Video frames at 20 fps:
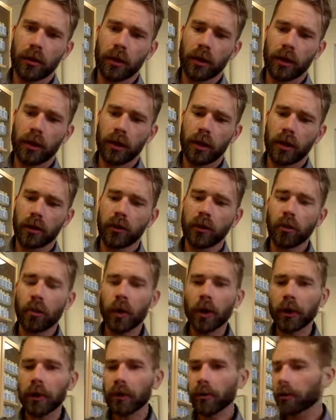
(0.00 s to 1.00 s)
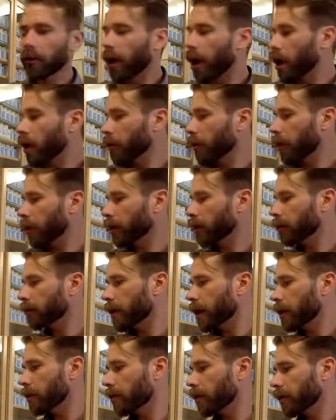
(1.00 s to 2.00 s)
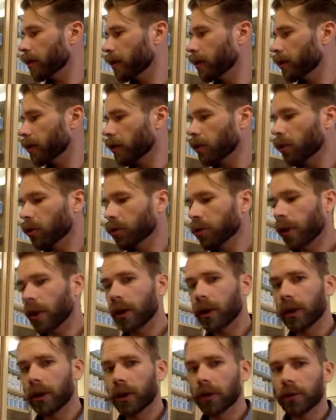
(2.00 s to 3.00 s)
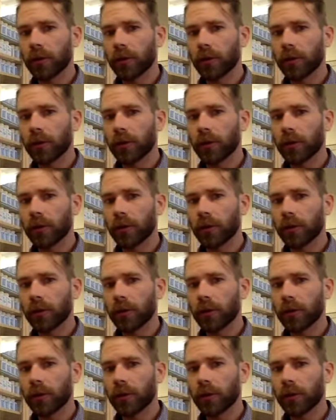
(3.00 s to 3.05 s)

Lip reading: And then you want to use hot water rather than cold water,